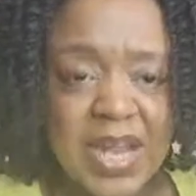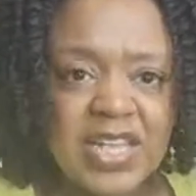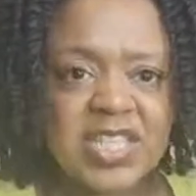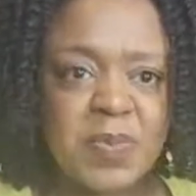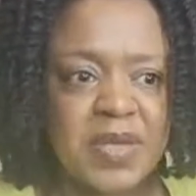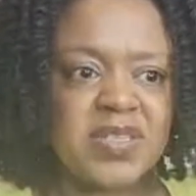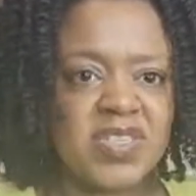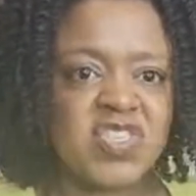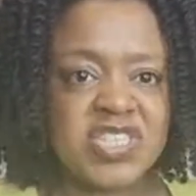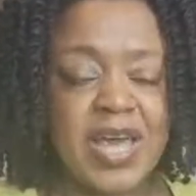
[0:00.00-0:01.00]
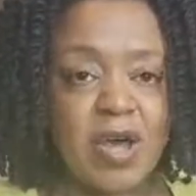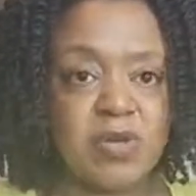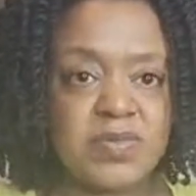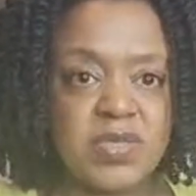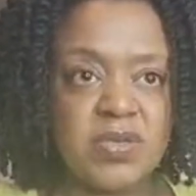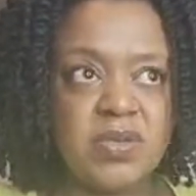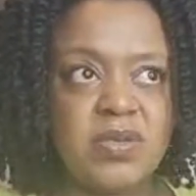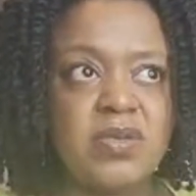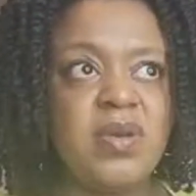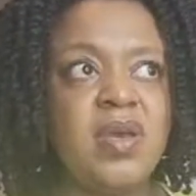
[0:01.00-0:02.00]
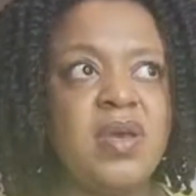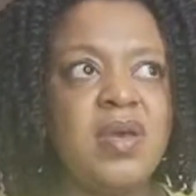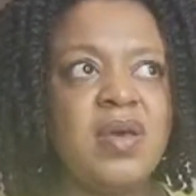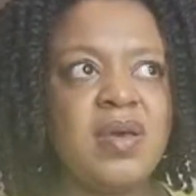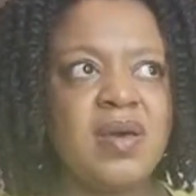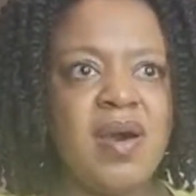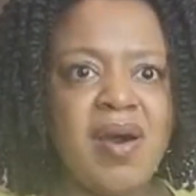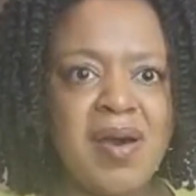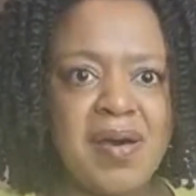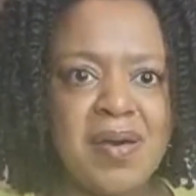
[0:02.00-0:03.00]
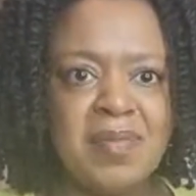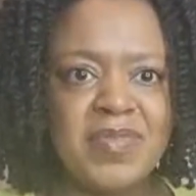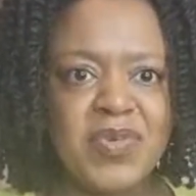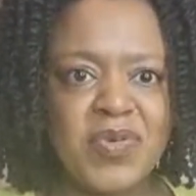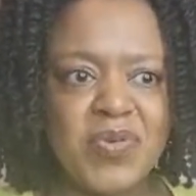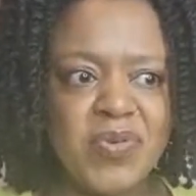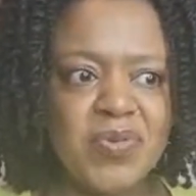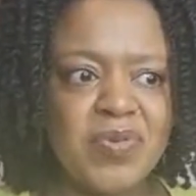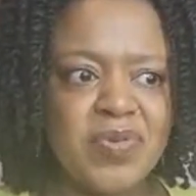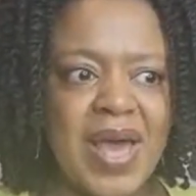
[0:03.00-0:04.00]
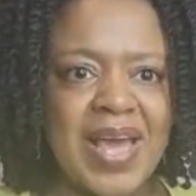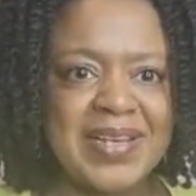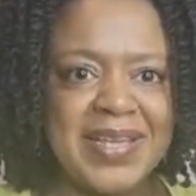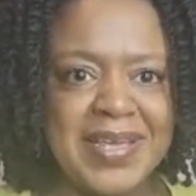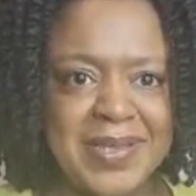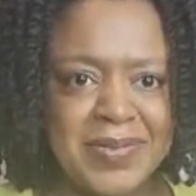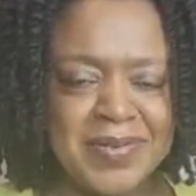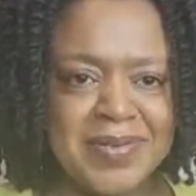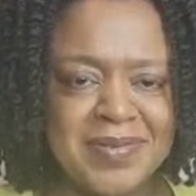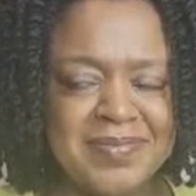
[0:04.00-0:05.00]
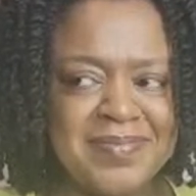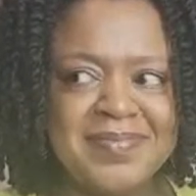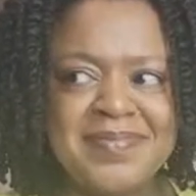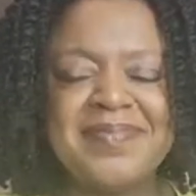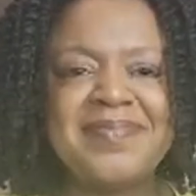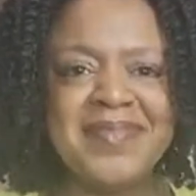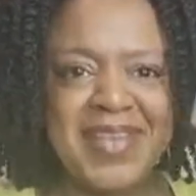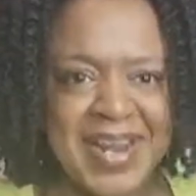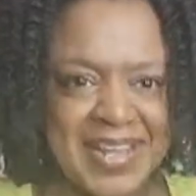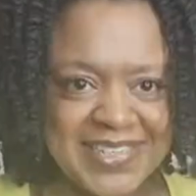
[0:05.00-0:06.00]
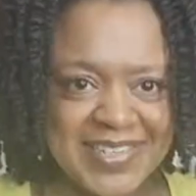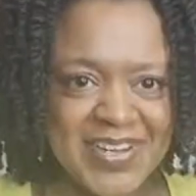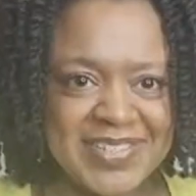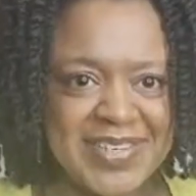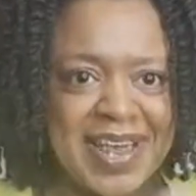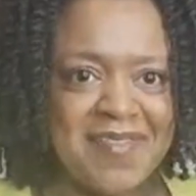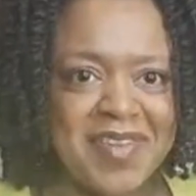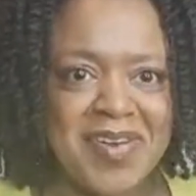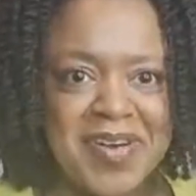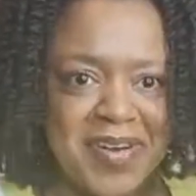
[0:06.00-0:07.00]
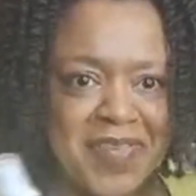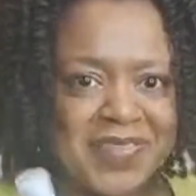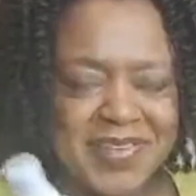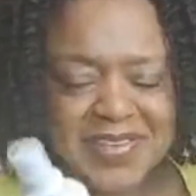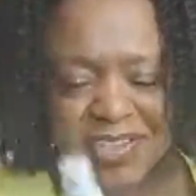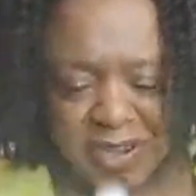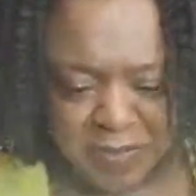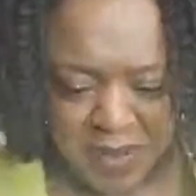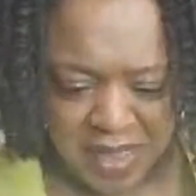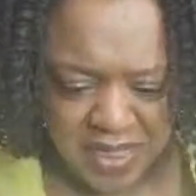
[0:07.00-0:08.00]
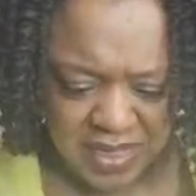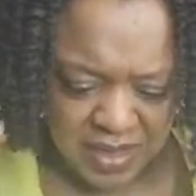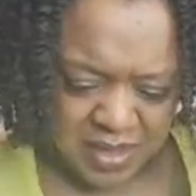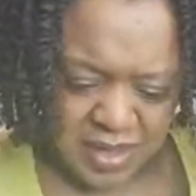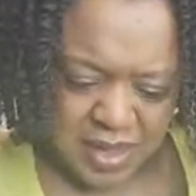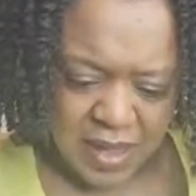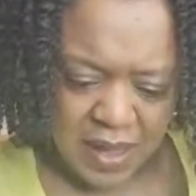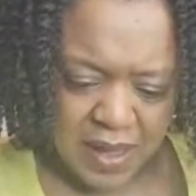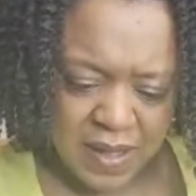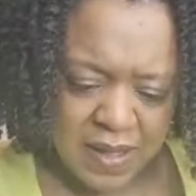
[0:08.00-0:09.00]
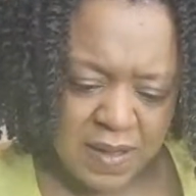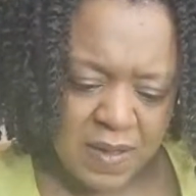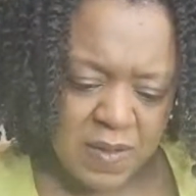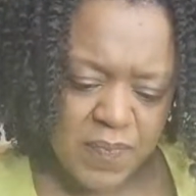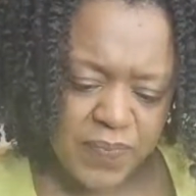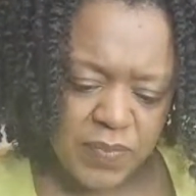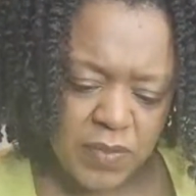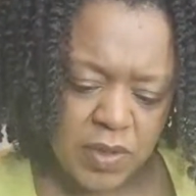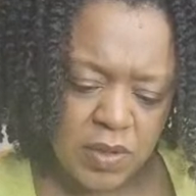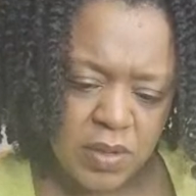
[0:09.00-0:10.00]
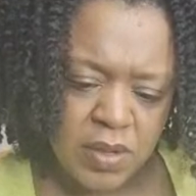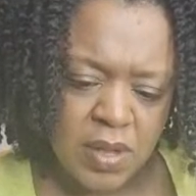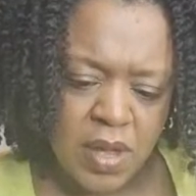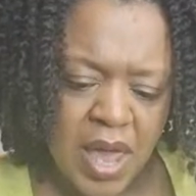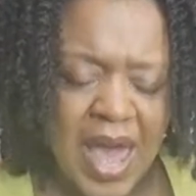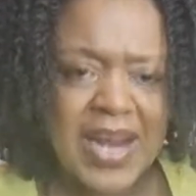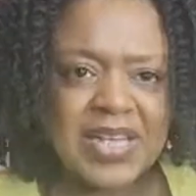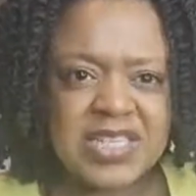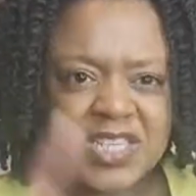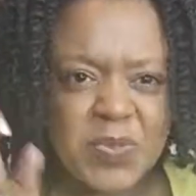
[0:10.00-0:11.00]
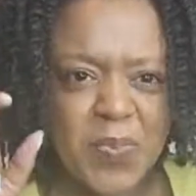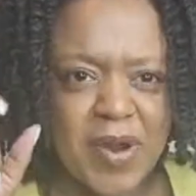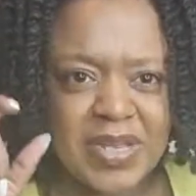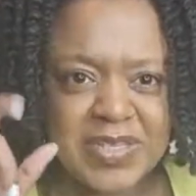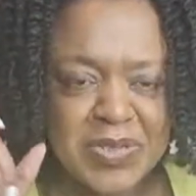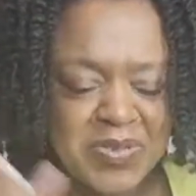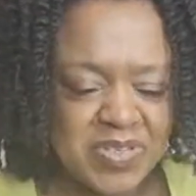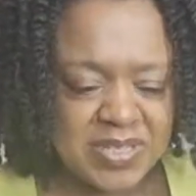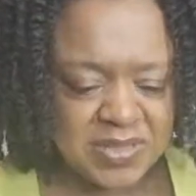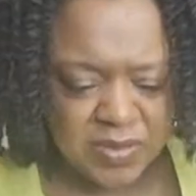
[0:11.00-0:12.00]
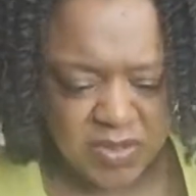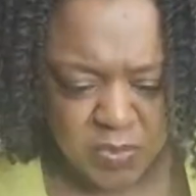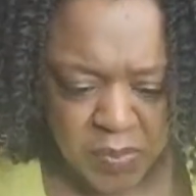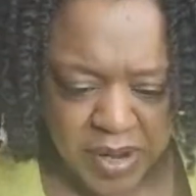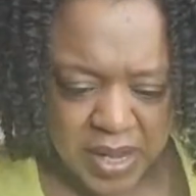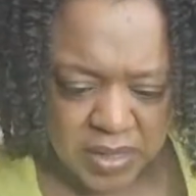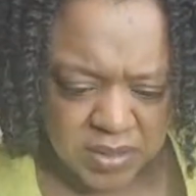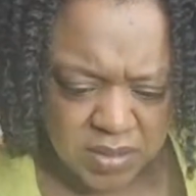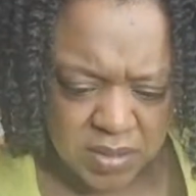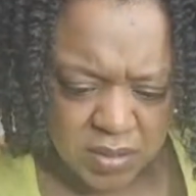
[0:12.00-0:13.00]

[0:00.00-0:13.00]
and it's supposed to just help to calm, cool, and heal your lady garden area after childbirth. Um and it's a spray, so you just you spray it.